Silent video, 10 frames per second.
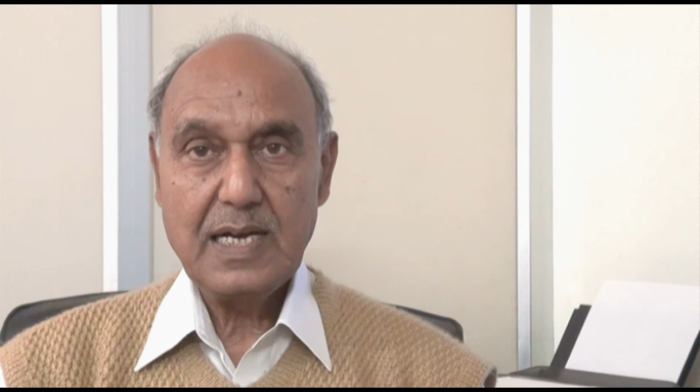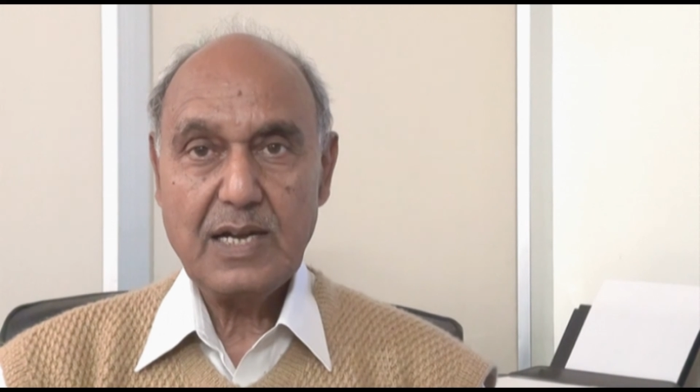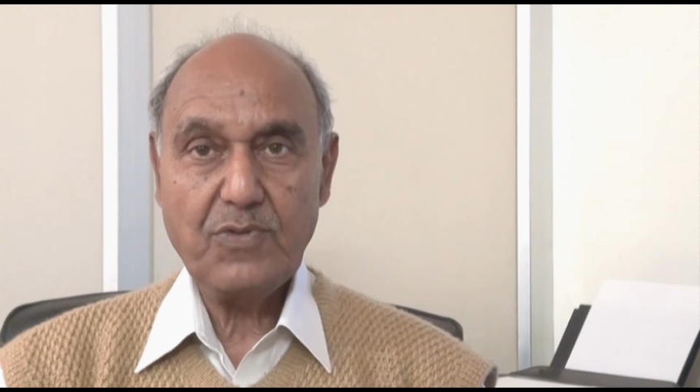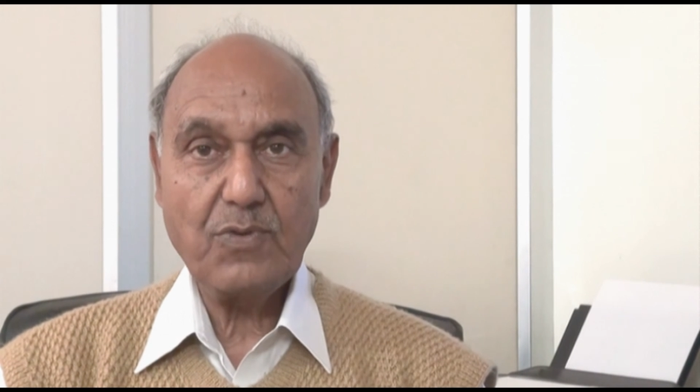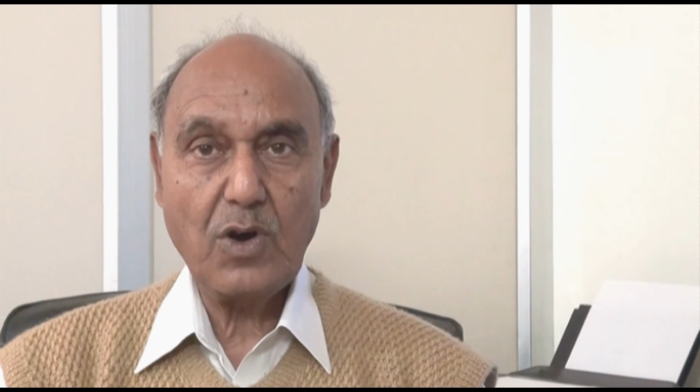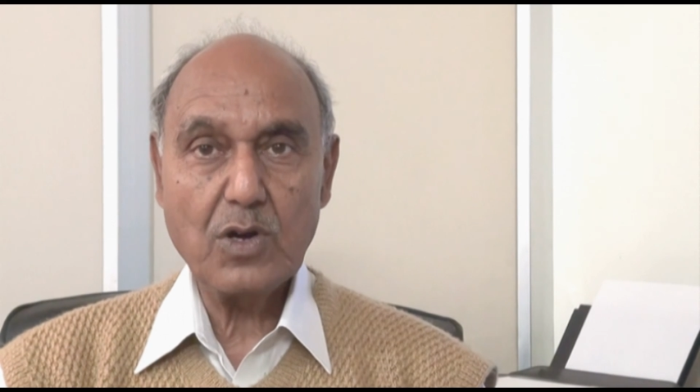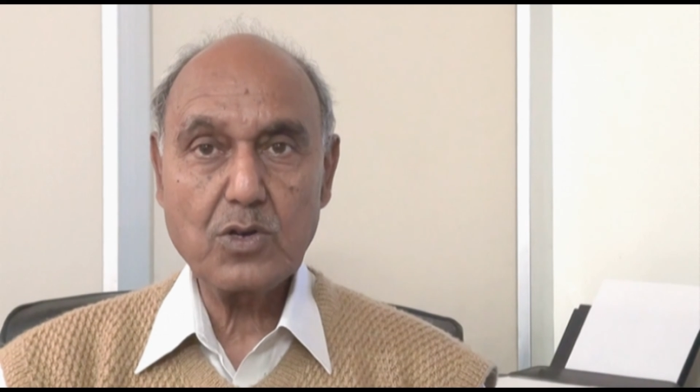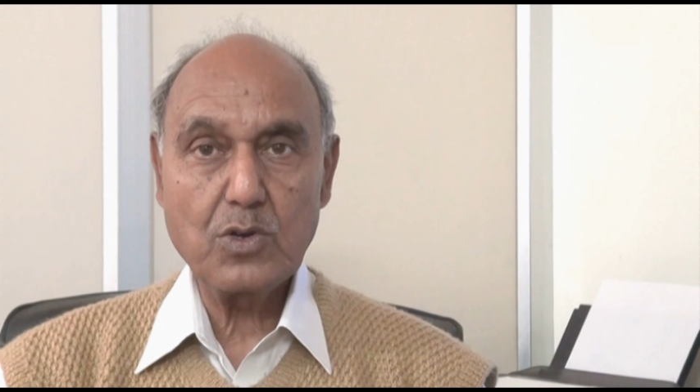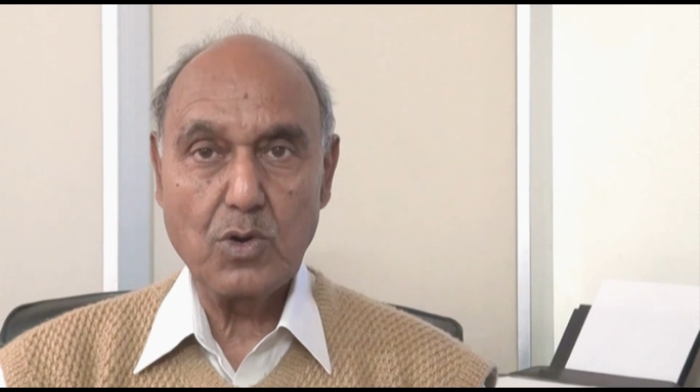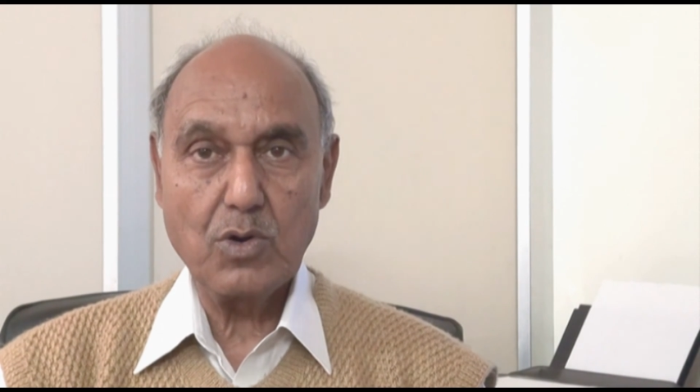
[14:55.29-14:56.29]
If you want to
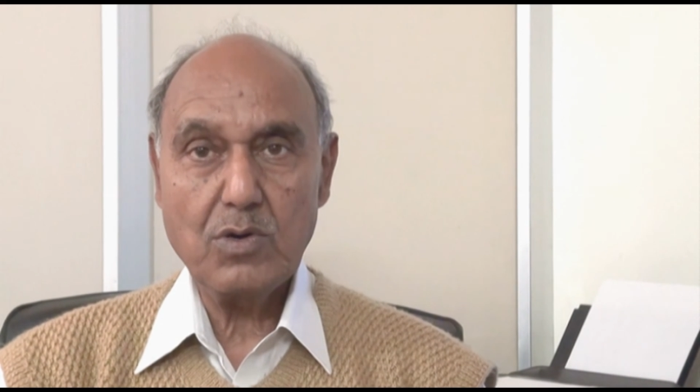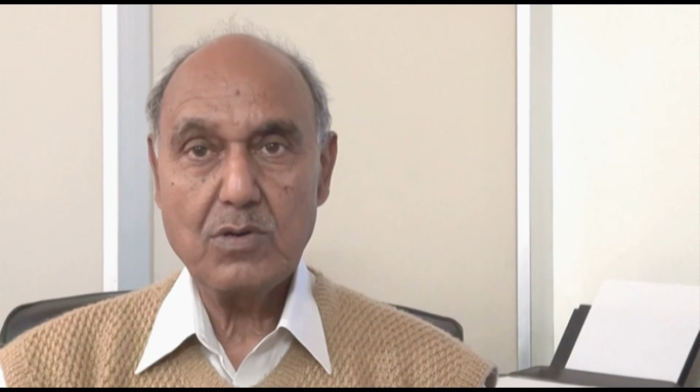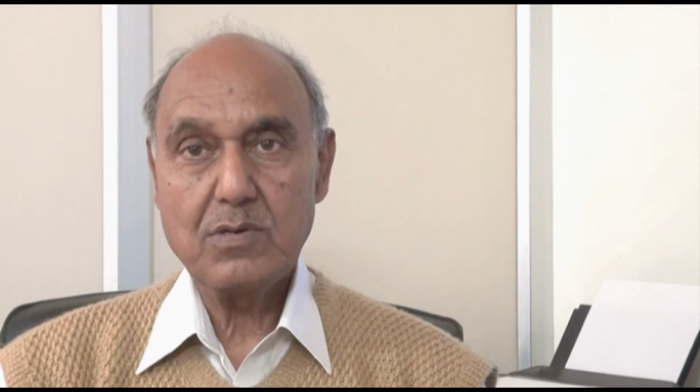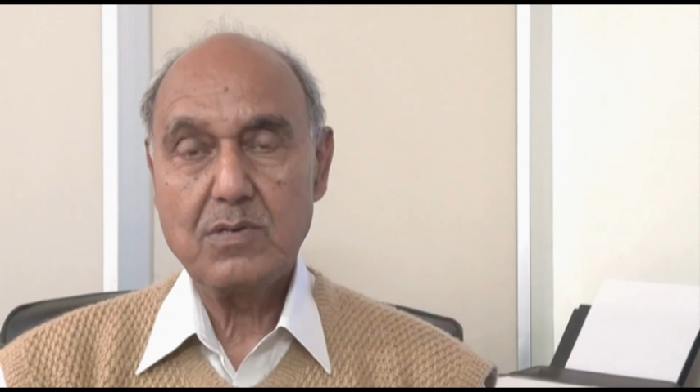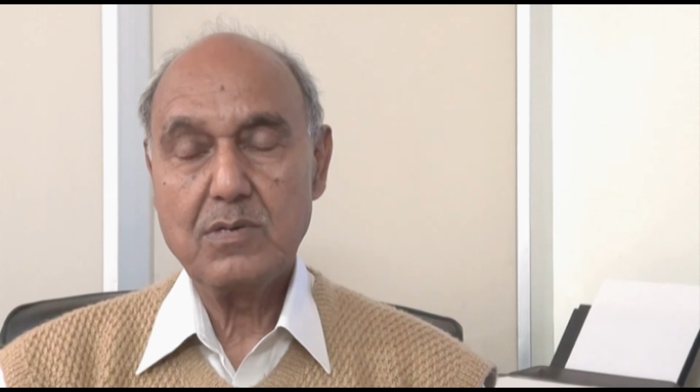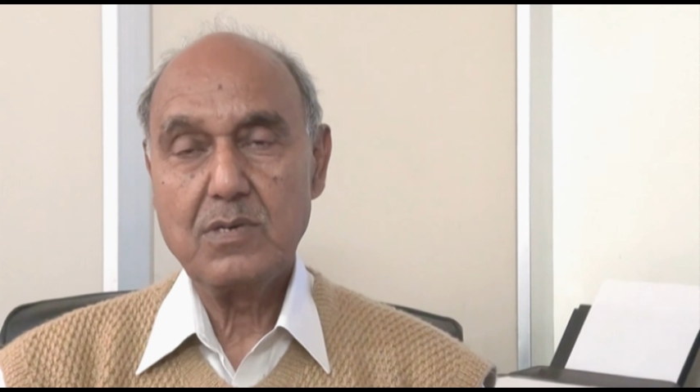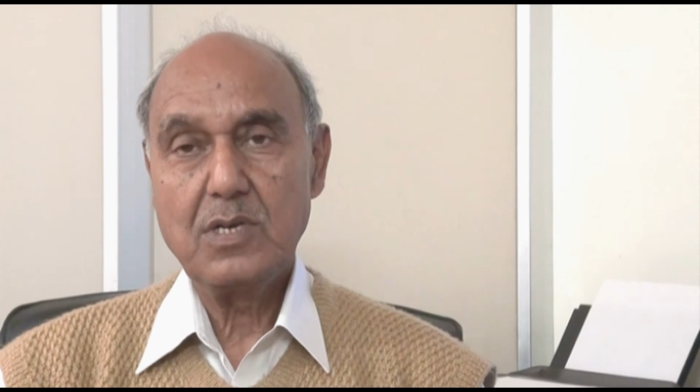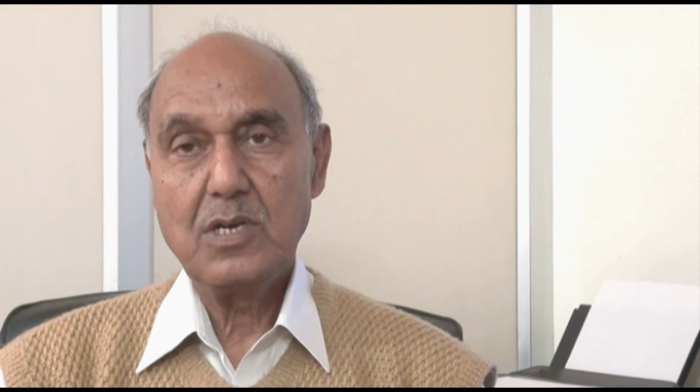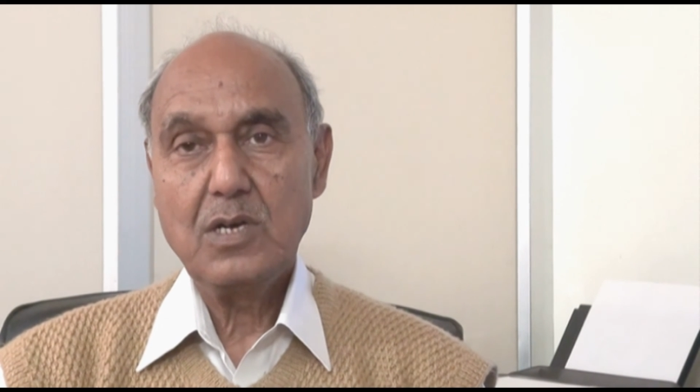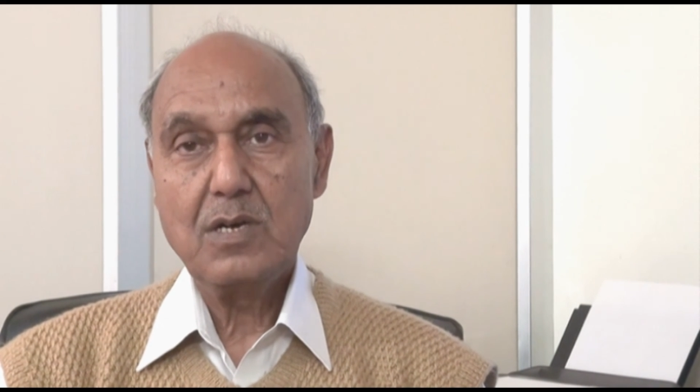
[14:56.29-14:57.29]
know
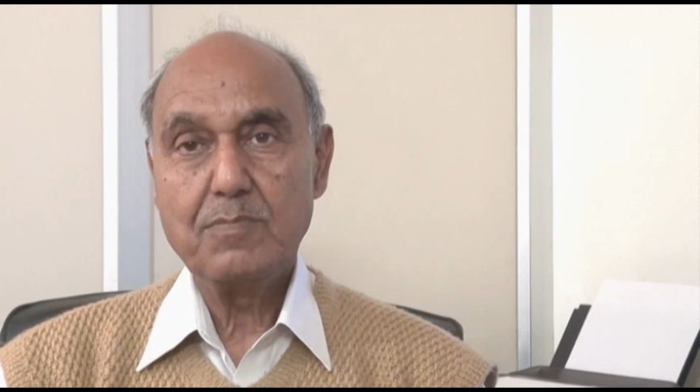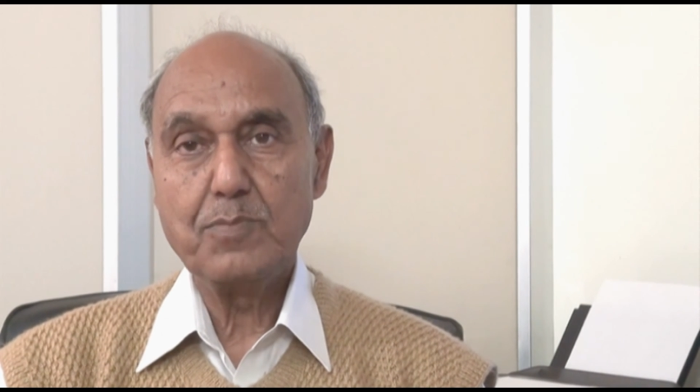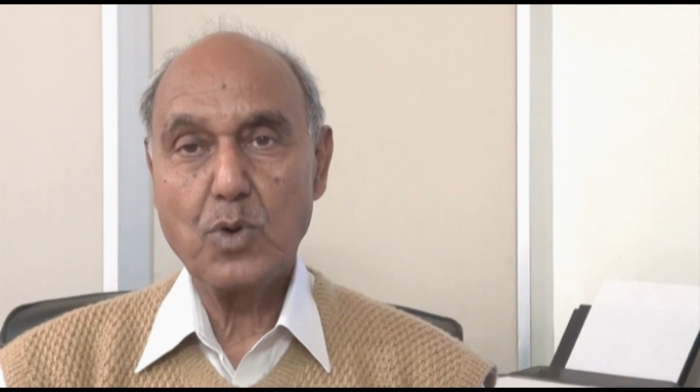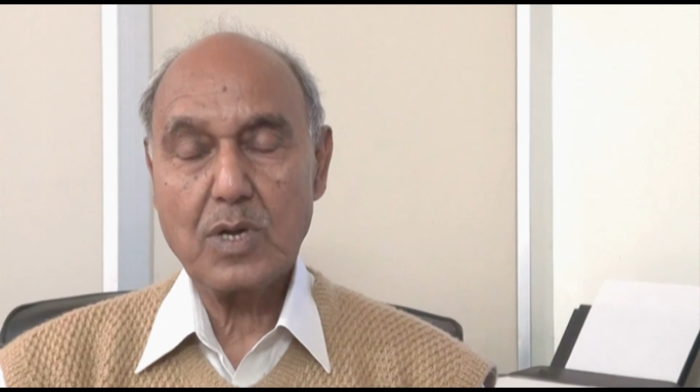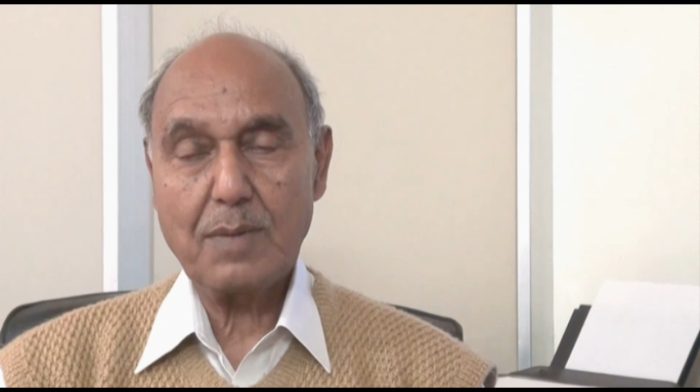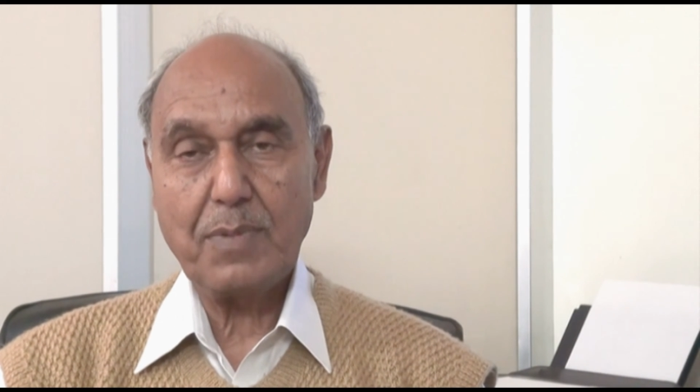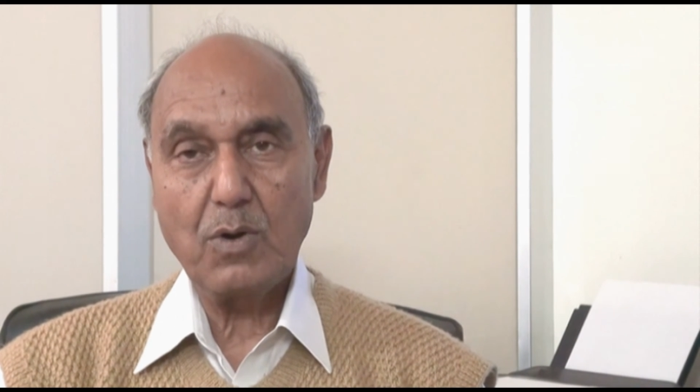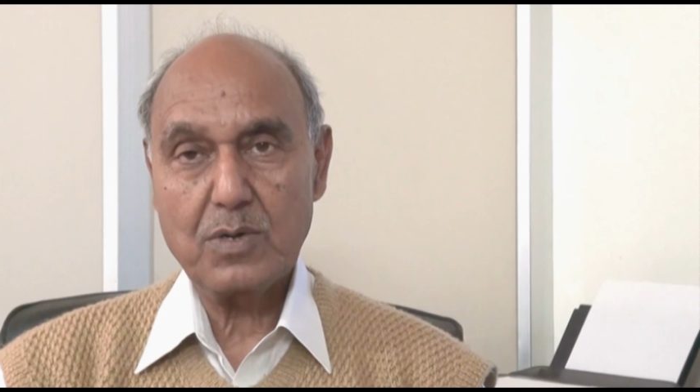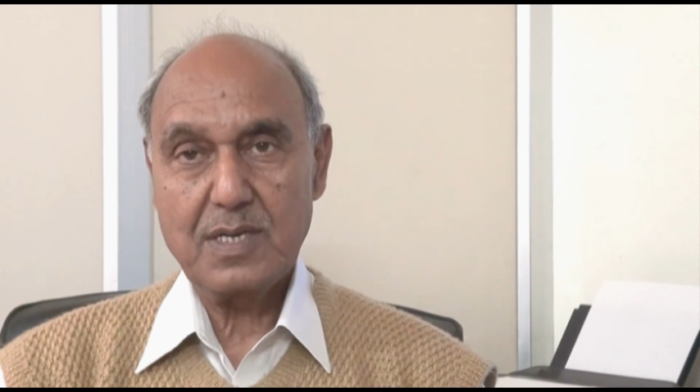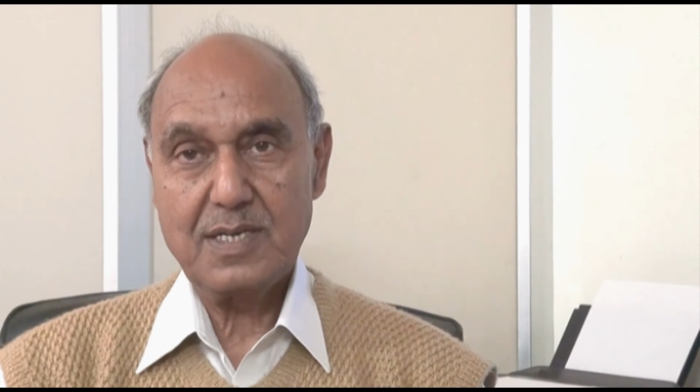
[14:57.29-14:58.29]
more
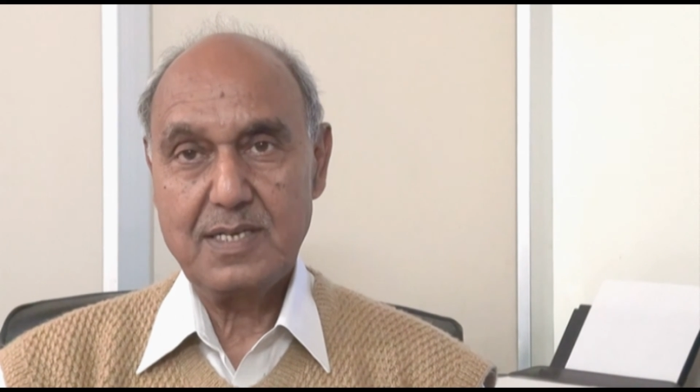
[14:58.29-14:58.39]
about,